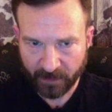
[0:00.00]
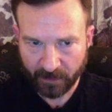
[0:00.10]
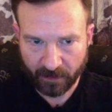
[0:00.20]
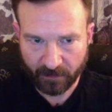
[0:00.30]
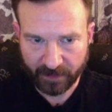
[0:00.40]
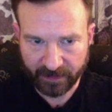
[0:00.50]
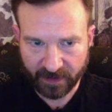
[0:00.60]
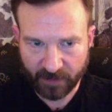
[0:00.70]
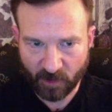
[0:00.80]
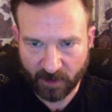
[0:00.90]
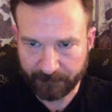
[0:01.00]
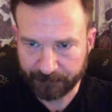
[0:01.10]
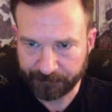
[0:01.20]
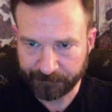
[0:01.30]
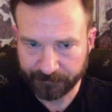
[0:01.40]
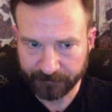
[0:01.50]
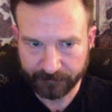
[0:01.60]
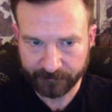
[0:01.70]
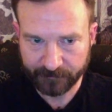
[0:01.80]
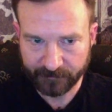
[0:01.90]
All right, come on.
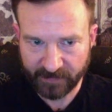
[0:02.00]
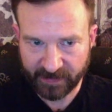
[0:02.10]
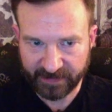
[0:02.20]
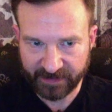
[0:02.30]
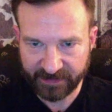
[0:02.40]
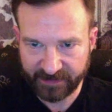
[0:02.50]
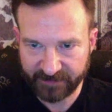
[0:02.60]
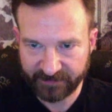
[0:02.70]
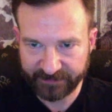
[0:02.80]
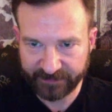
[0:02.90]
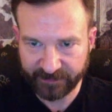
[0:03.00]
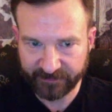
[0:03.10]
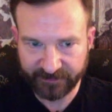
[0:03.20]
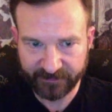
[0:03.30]
Yeah, get a healing, Dove.